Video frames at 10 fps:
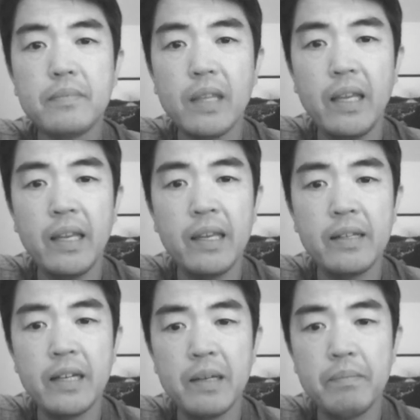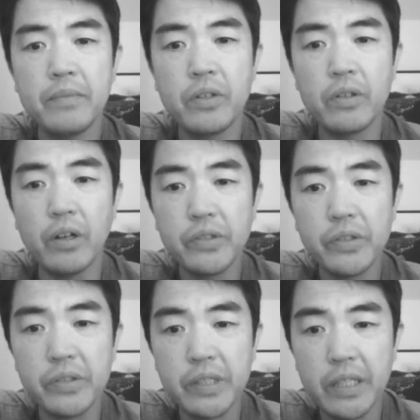And you can also
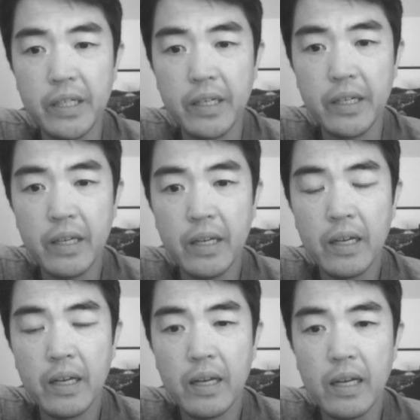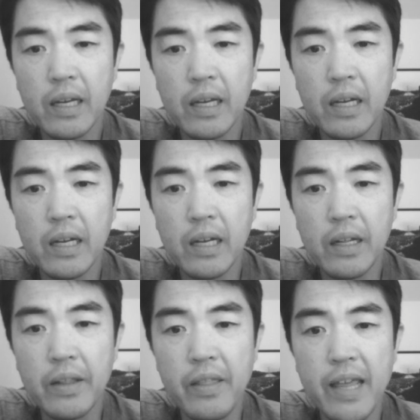see
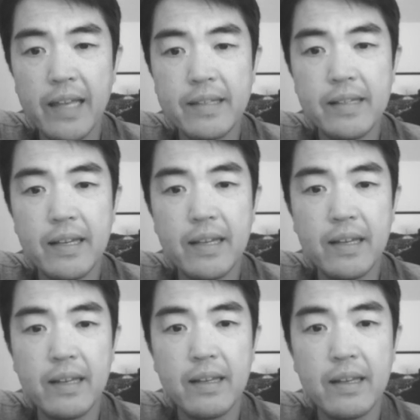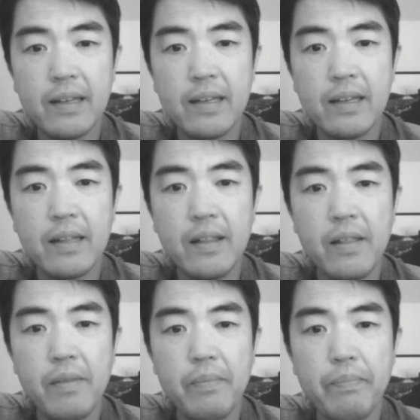that
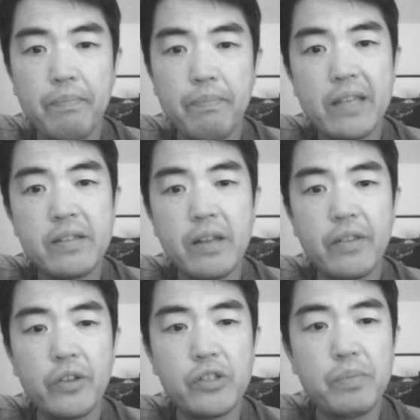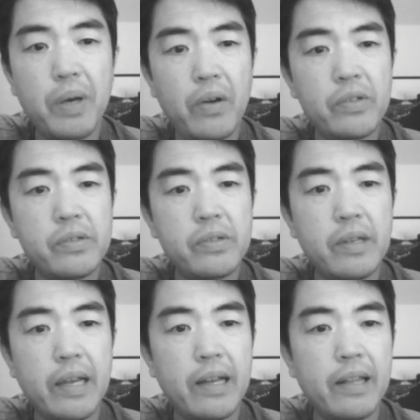based on those posts,
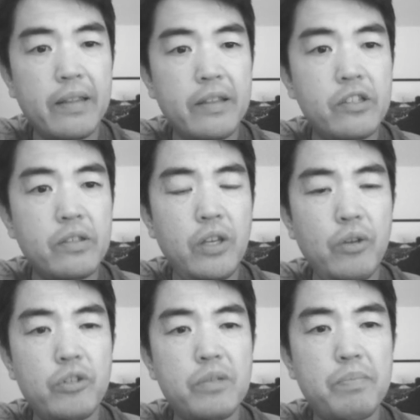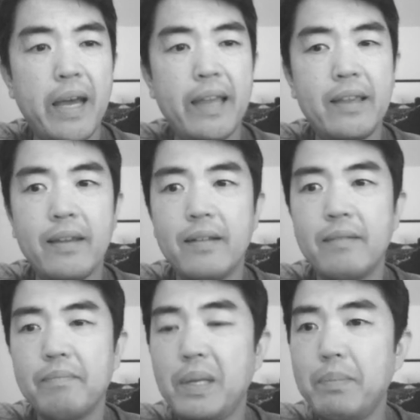I got like this huge spike
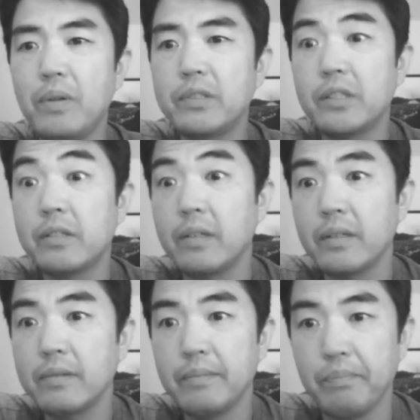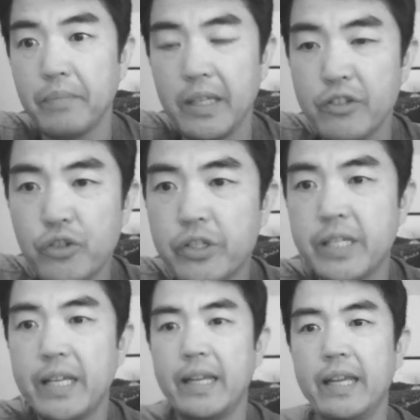in people just
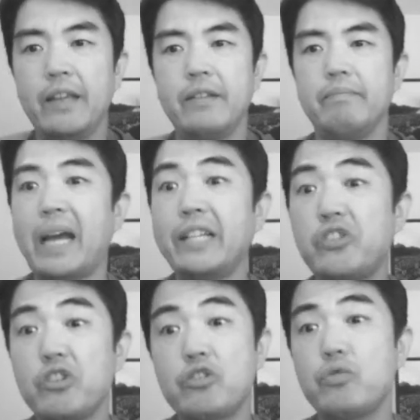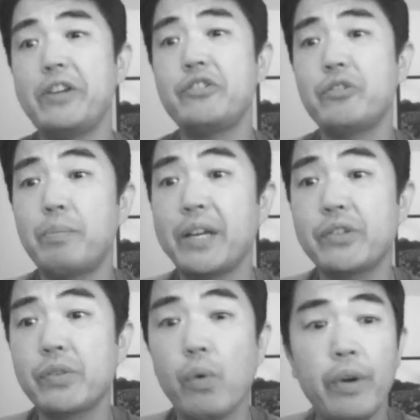interested in my situation or my
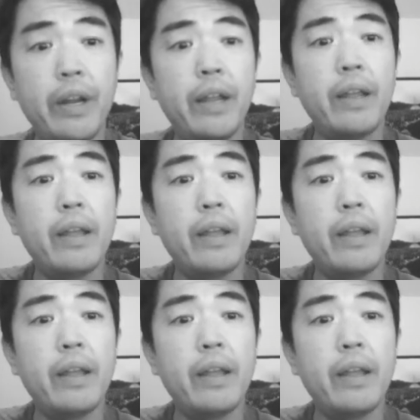story.